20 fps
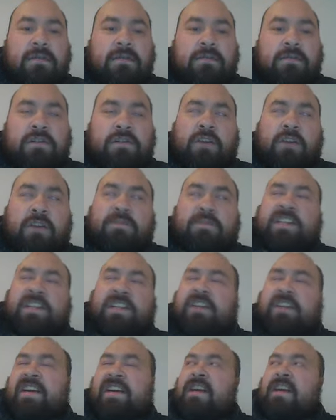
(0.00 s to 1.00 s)
Tom
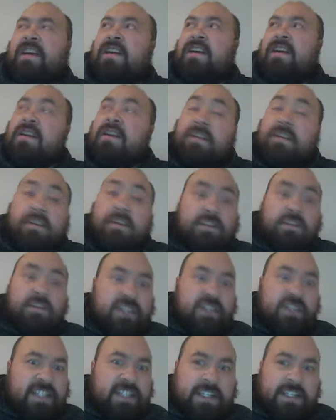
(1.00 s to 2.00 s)
Cherry.
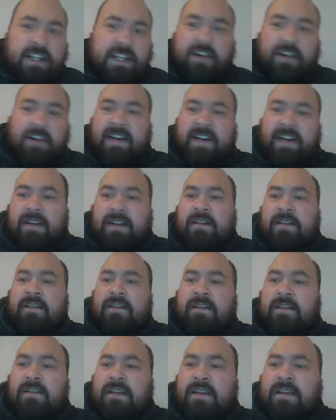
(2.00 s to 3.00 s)
Tristan Cherry.
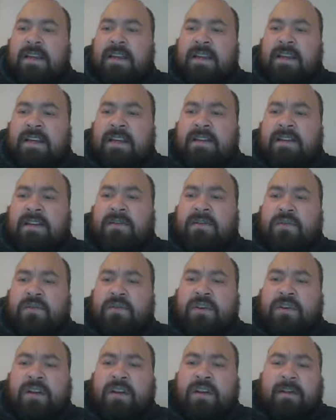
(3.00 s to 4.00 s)
And
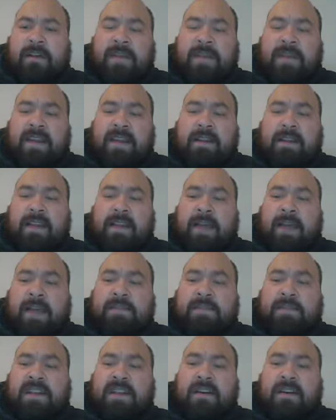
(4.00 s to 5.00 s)
who can I make
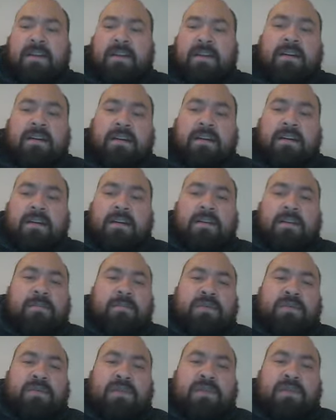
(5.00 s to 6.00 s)
captain?
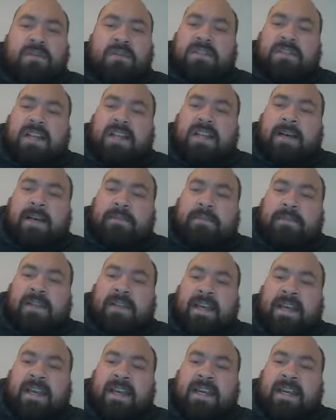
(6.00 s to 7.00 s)
Bulldogs are
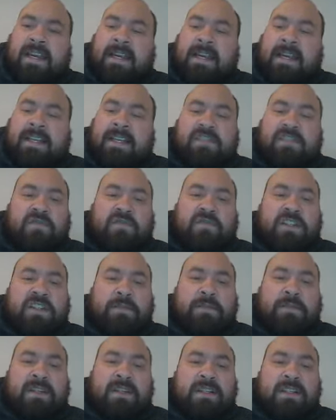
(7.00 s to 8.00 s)
playing against
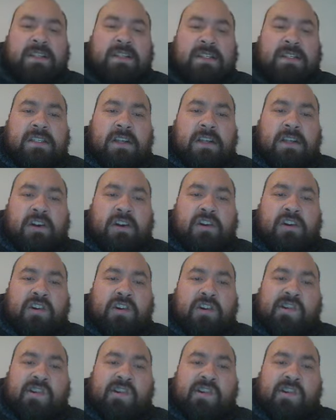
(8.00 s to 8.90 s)
Richmond, so